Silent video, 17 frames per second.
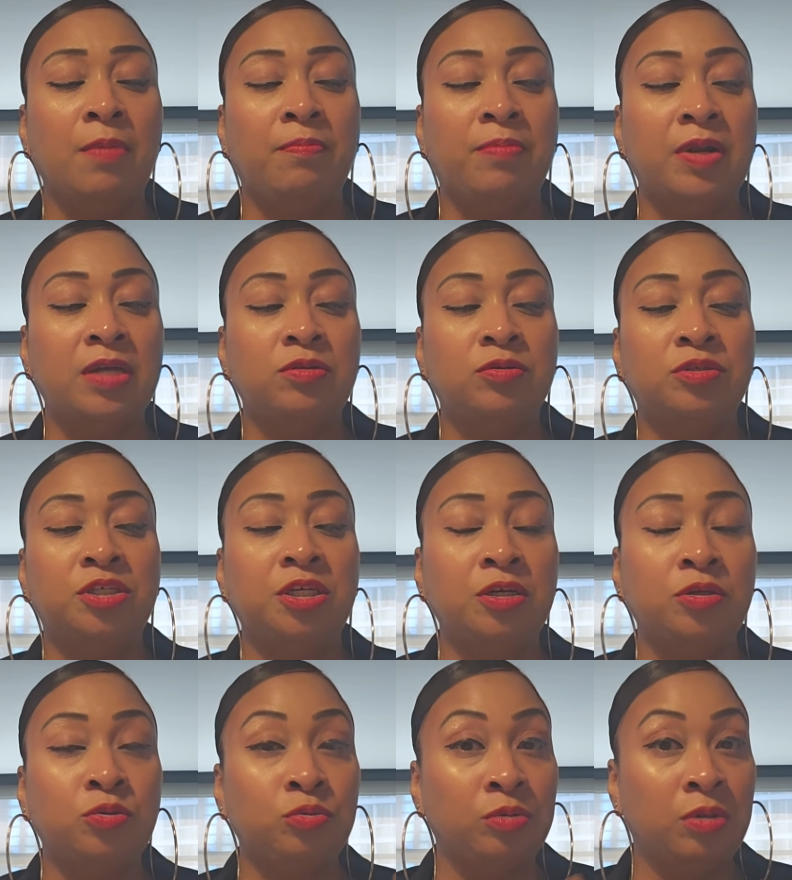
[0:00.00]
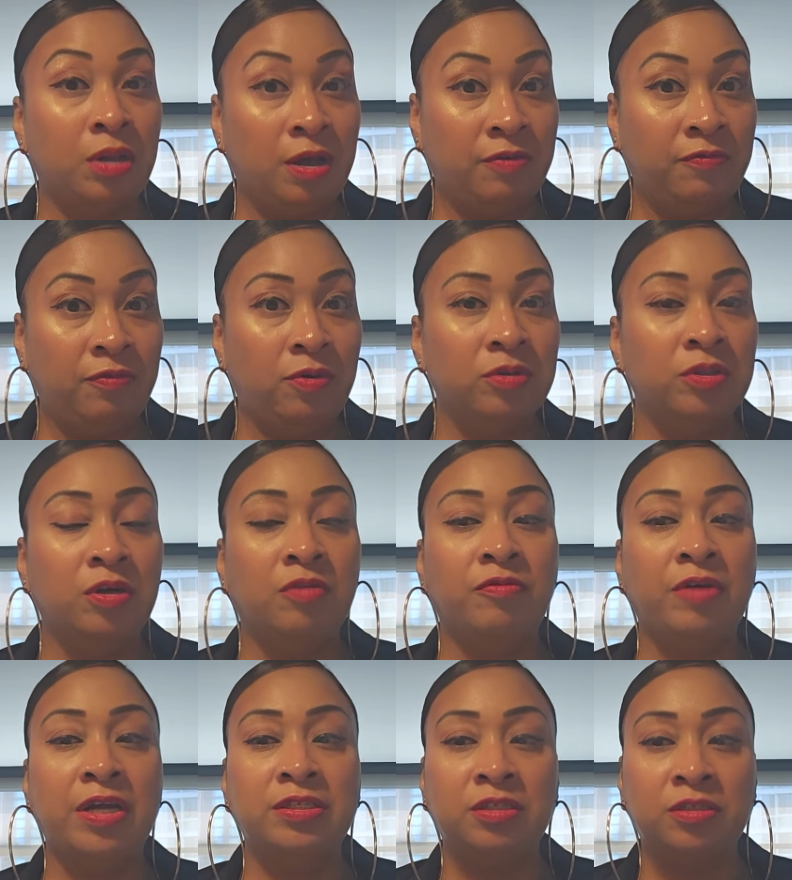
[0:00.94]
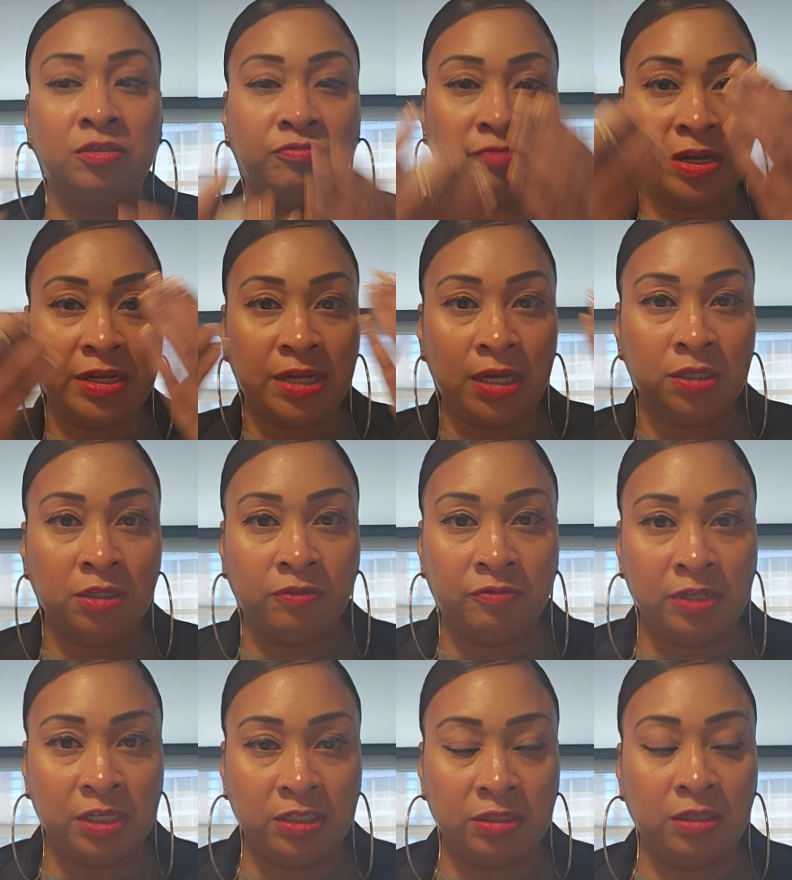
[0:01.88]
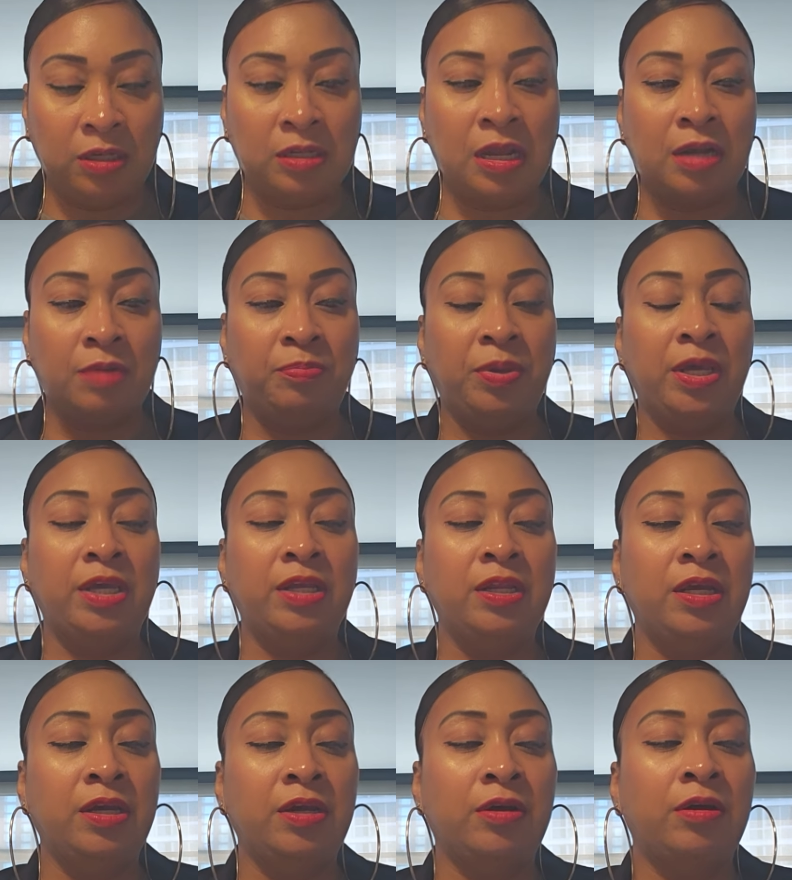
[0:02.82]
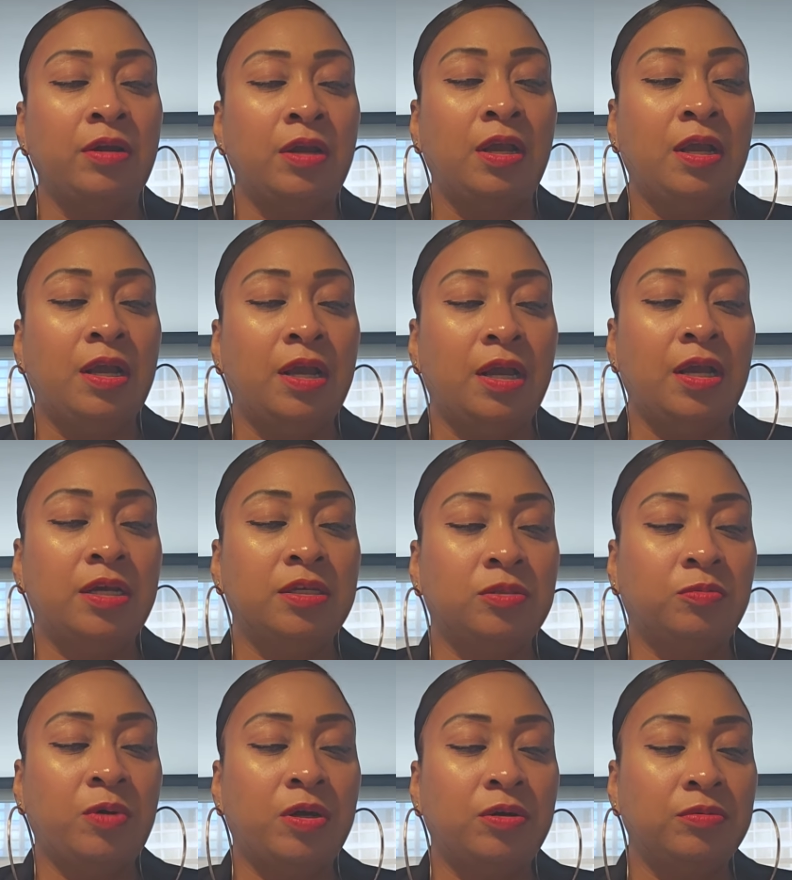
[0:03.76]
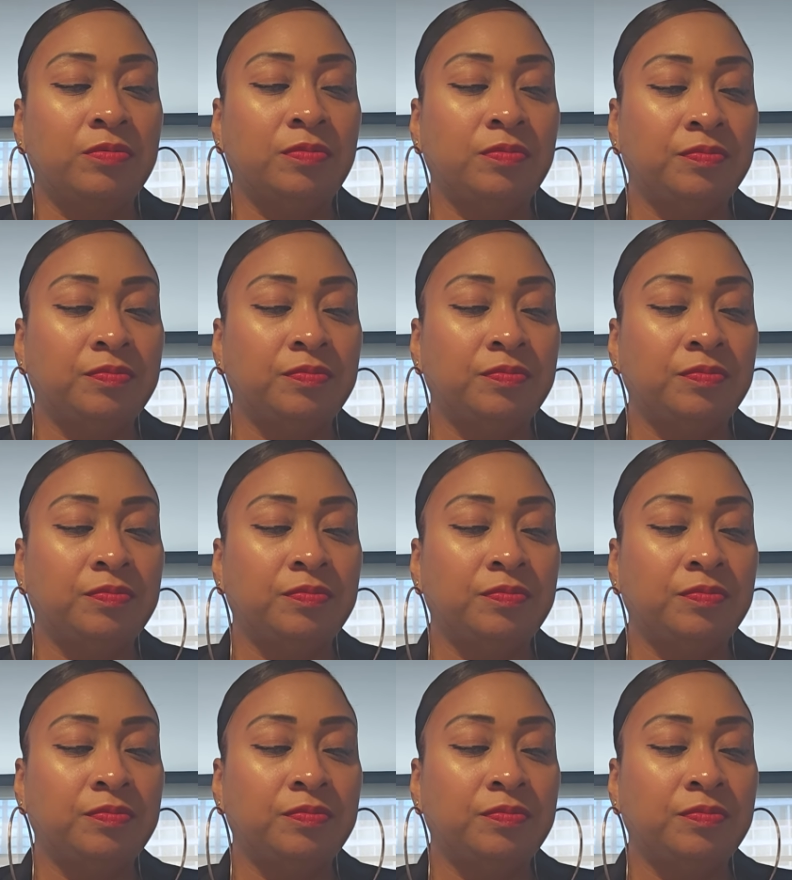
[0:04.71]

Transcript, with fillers: But I do see a new love on the horizons. Right now, you're releasing a lot of pain here as well.